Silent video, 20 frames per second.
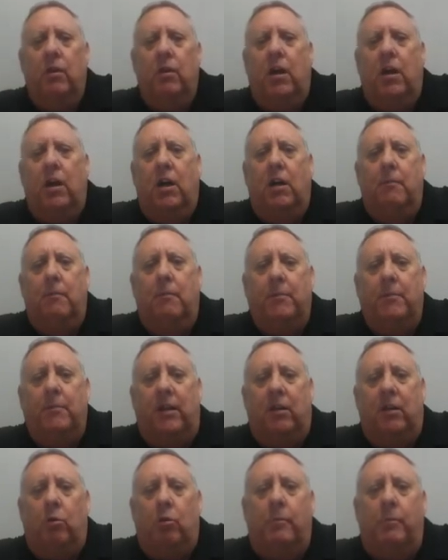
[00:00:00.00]
I'm going
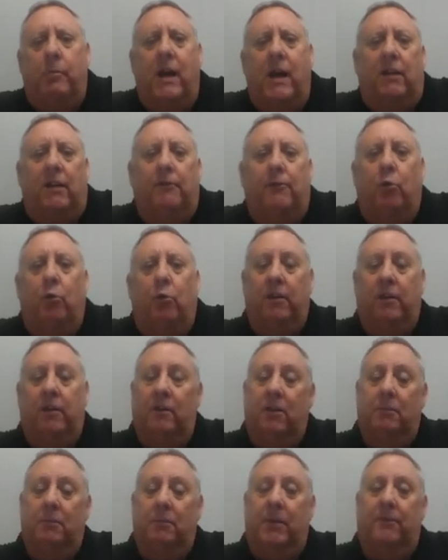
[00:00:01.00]
to go back and forth a
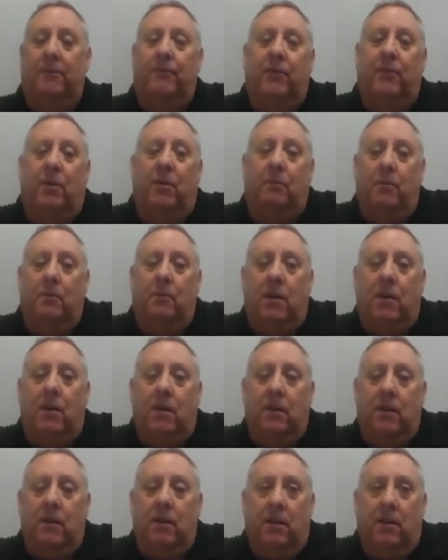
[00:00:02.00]
little bit from
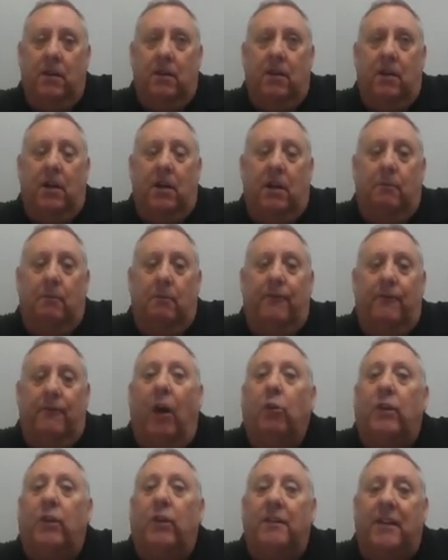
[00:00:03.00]

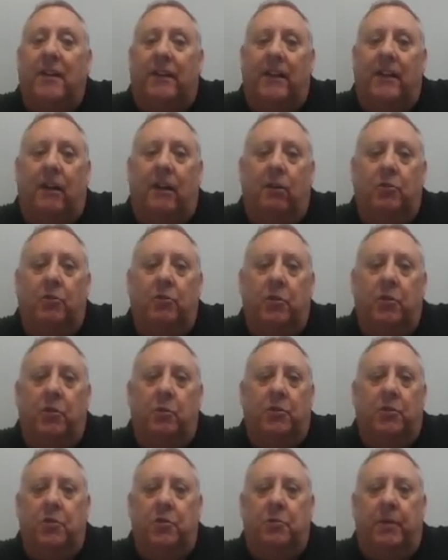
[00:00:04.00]
Falcon technology,
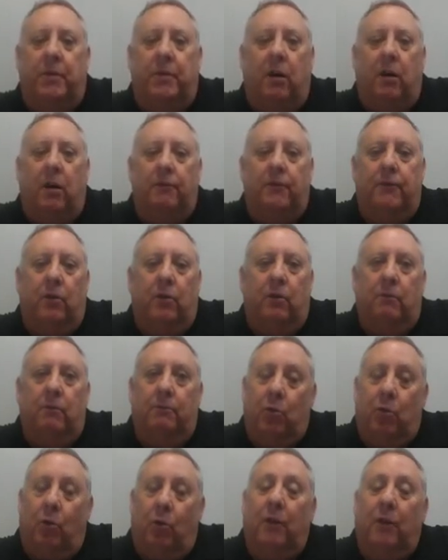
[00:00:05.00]
which has been out for
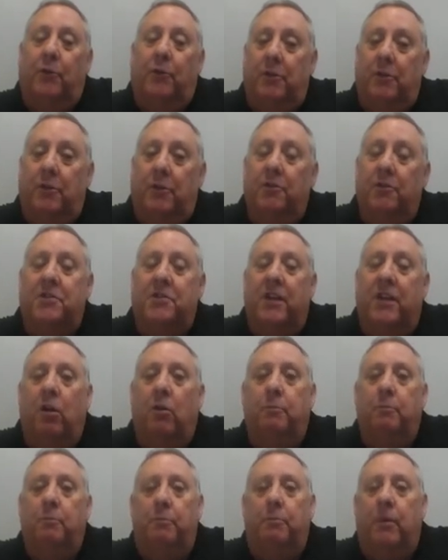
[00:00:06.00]
quite a few years
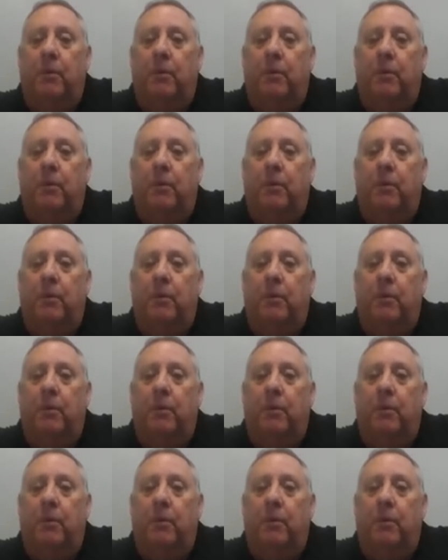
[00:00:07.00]
now.